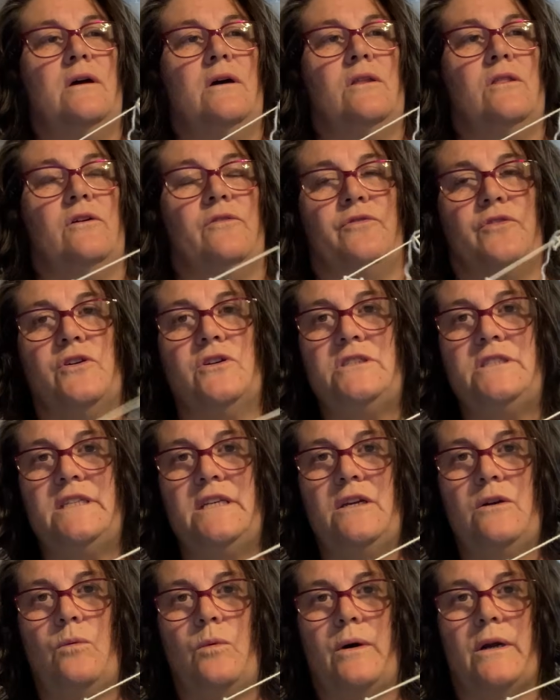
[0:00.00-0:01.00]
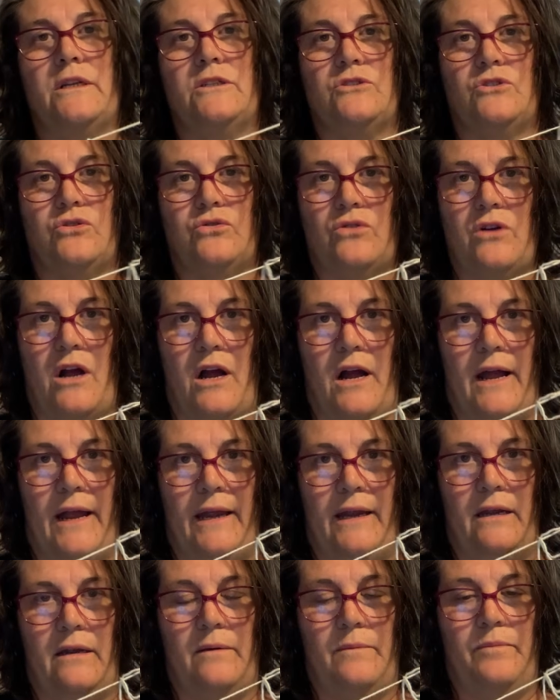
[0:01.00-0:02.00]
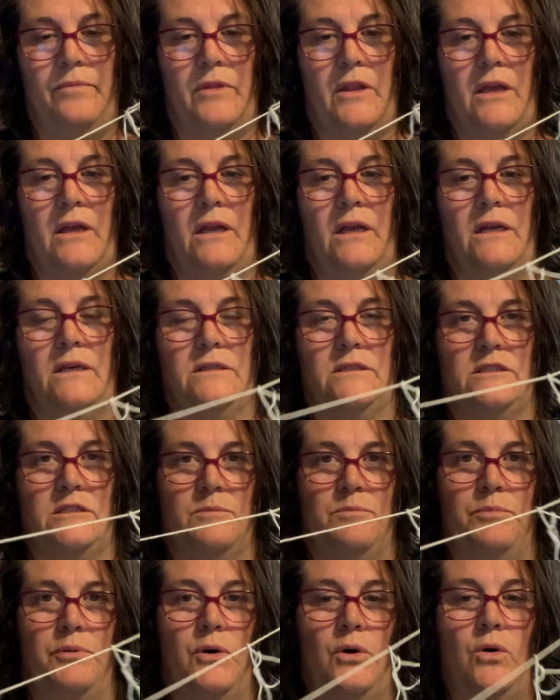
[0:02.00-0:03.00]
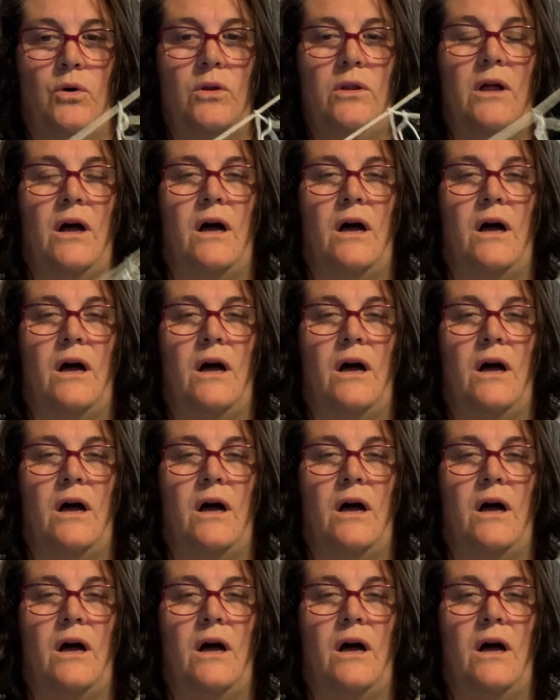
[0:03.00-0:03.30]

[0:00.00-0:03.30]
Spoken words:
The first thing you want to try is to pull